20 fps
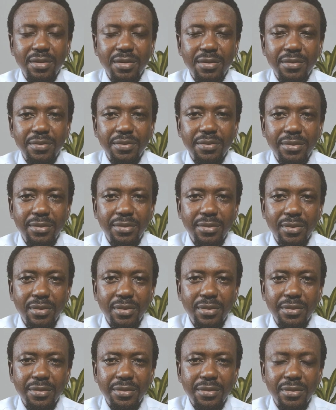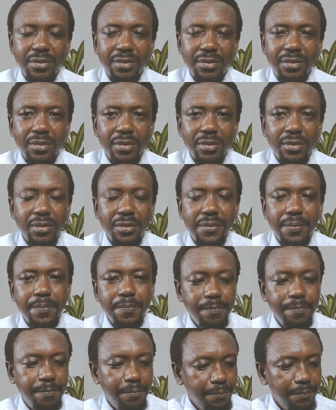
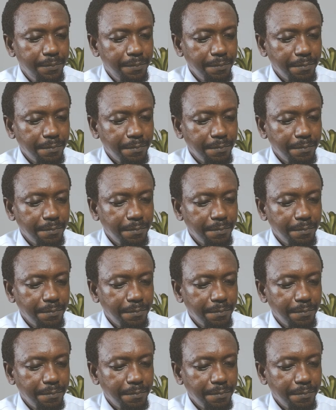(silence)